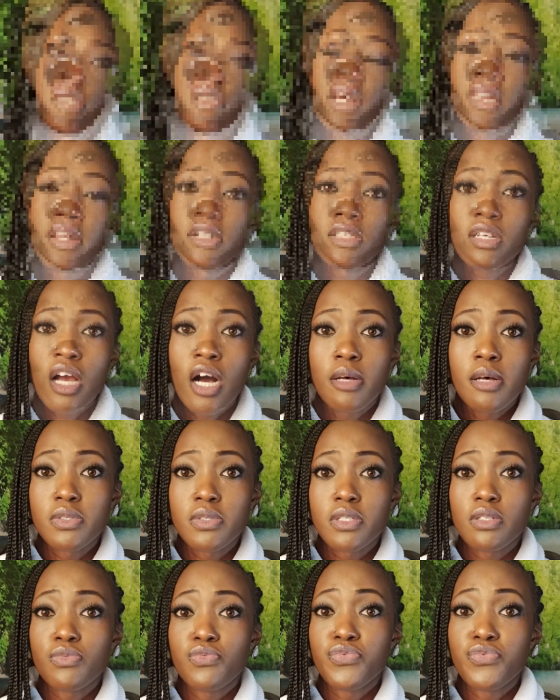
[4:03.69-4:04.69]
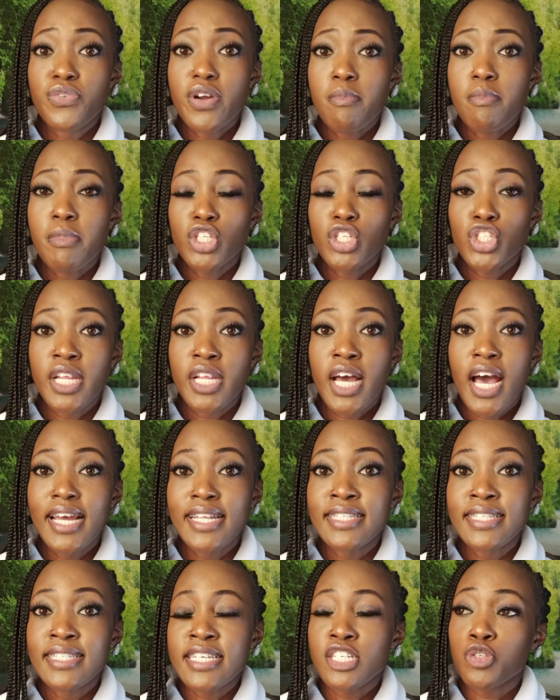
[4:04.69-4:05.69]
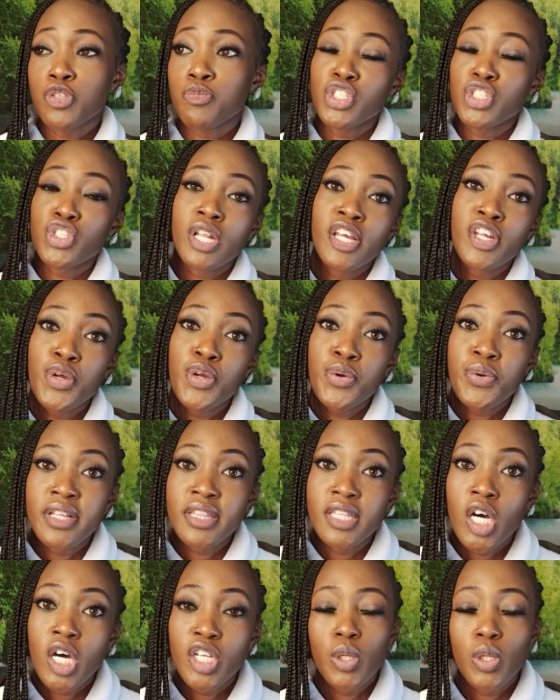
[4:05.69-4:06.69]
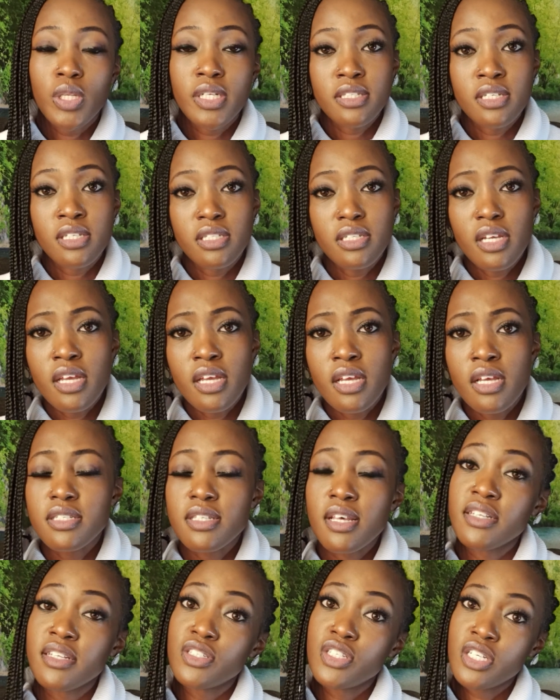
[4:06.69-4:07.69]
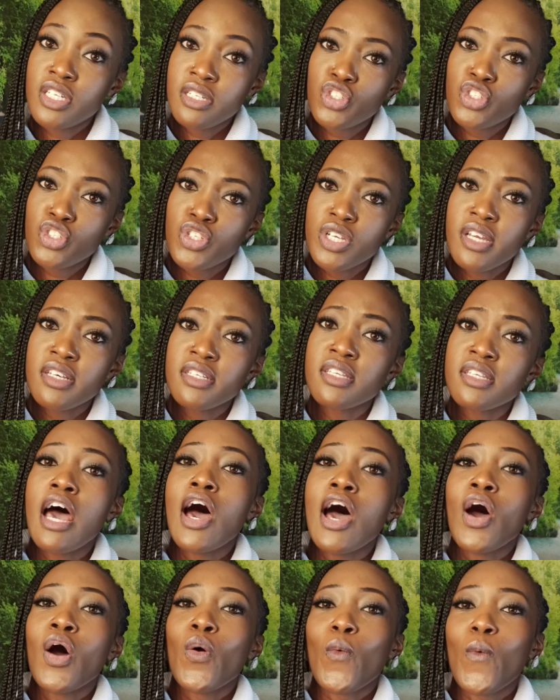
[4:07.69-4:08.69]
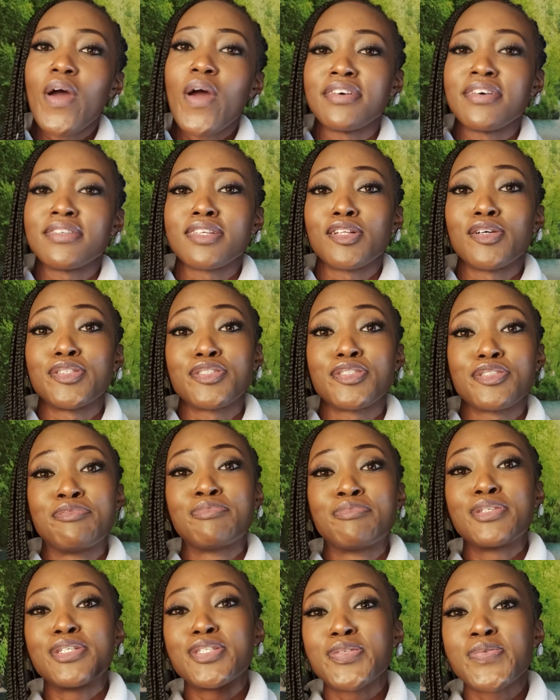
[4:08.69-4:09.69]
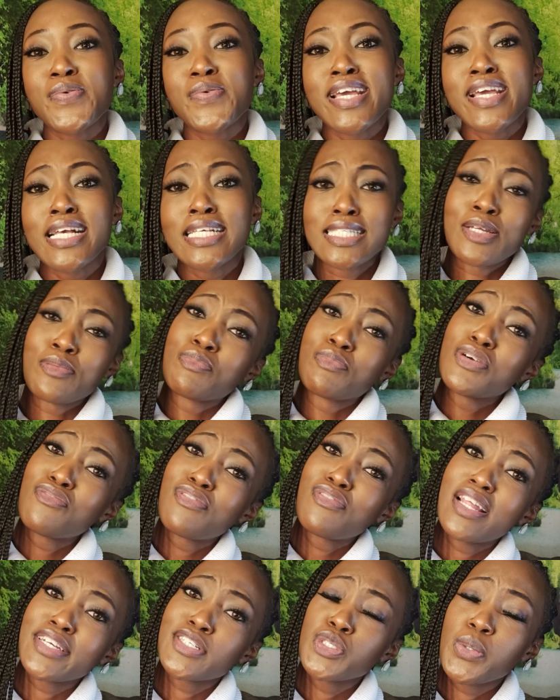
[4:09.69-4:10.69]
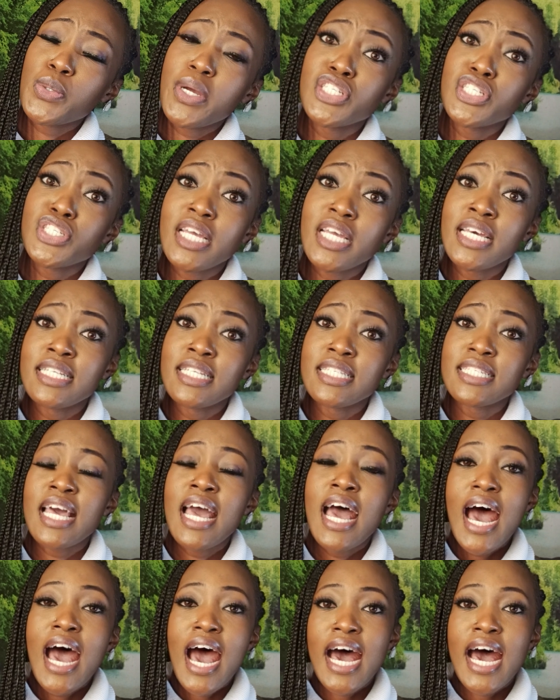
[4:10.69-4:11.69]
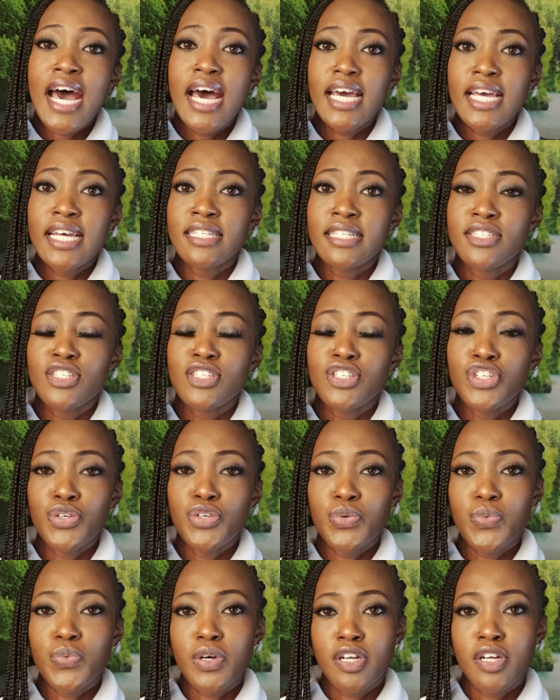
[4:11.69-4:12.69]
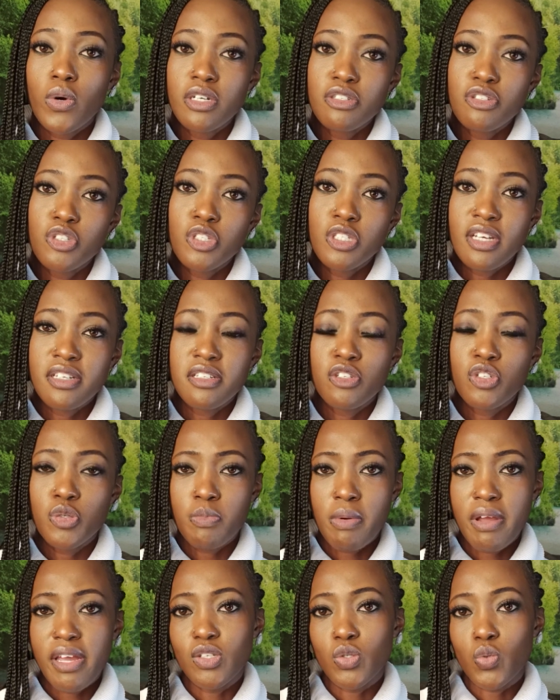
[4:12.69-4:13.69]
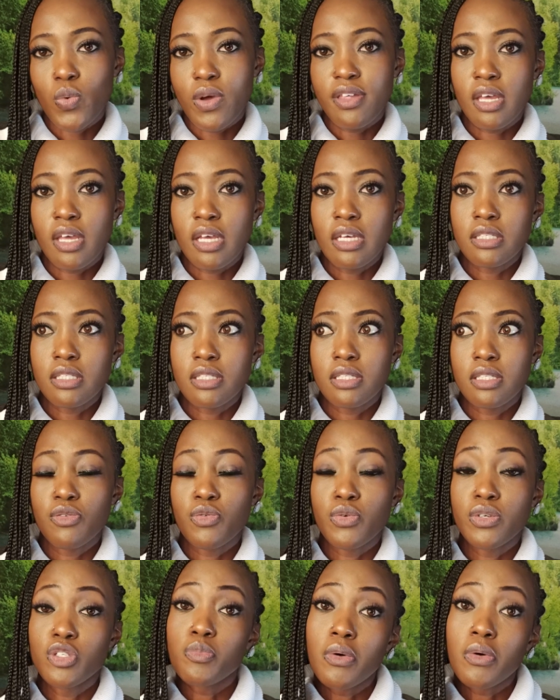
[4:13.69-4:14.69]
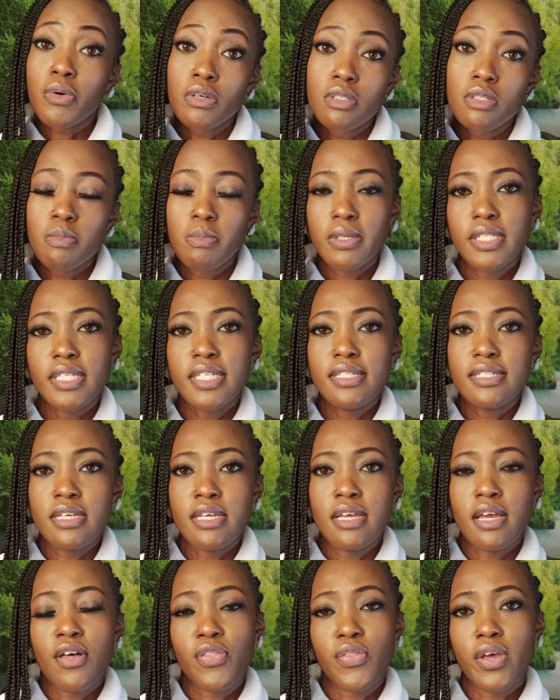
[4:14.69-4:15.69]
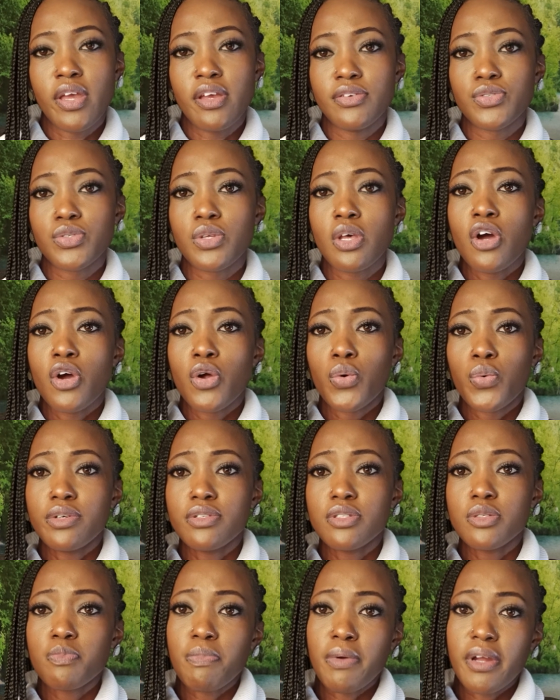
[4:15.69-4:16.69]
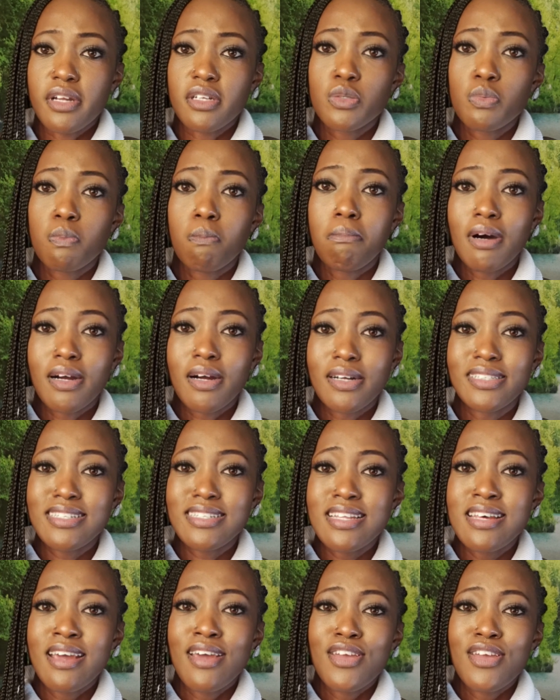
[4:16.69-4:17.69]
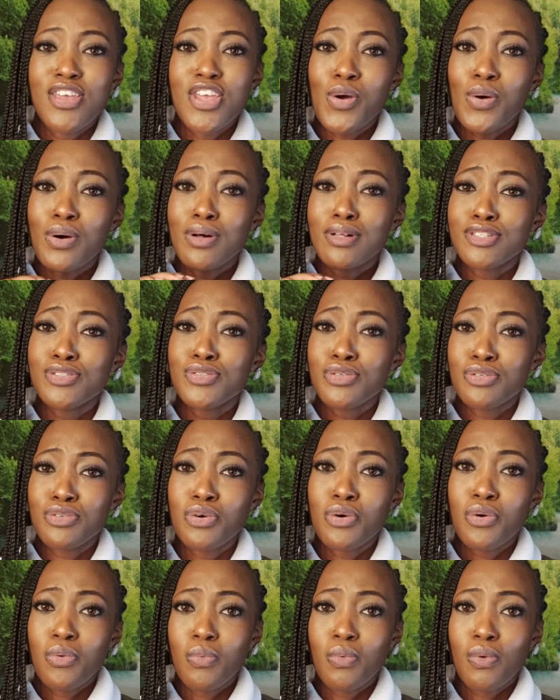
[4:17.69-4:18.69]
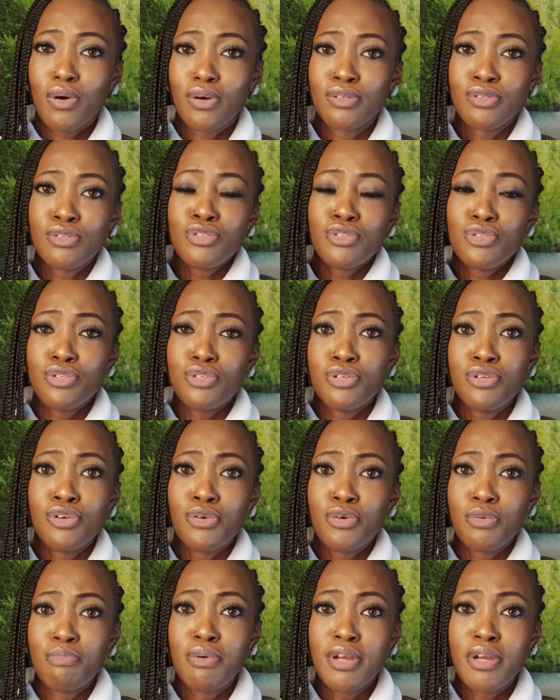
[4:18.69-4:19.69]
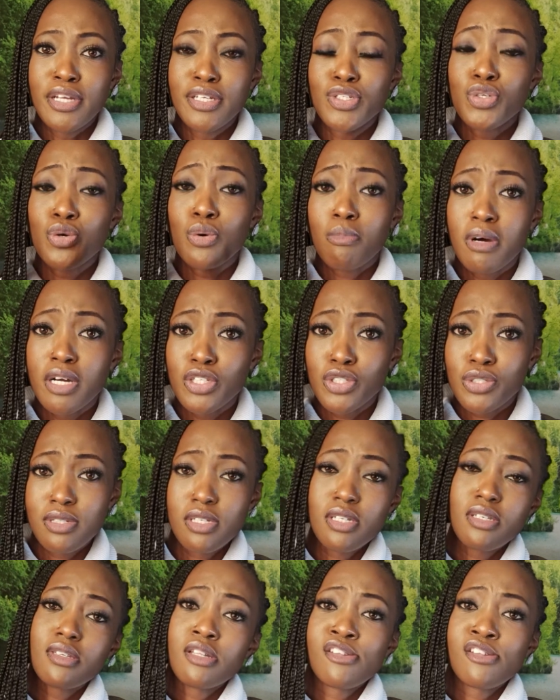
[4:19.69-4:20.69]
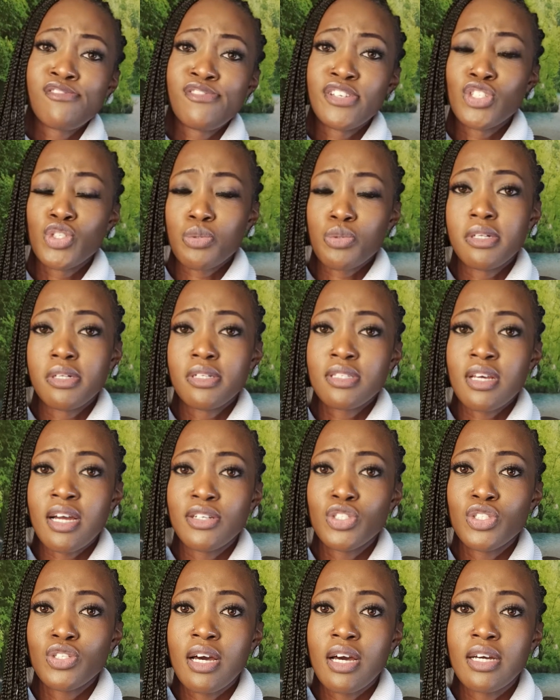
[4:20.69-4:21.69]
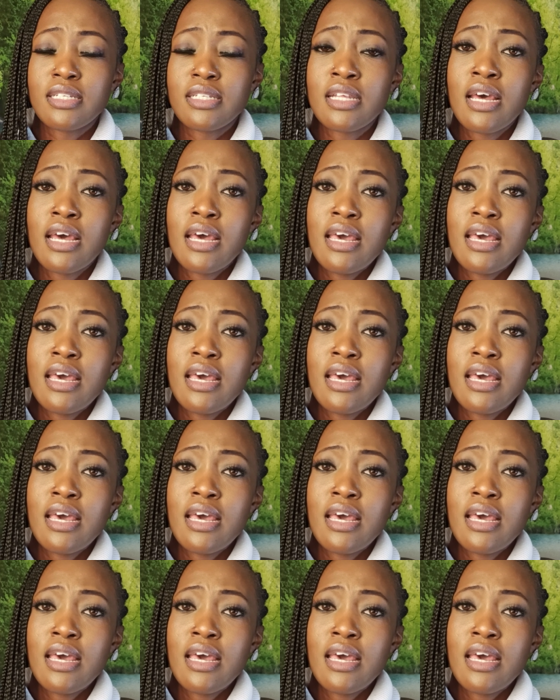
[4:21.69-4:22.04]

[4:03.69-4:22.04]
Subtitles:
And it comes very much in handy, especially during the adolescent years, the teenage years, where there's a lot of mood swings and mood fluctuations, and you want to set a space where there's responsibility and there's respect, but you also don't want to be too much on this individual, such that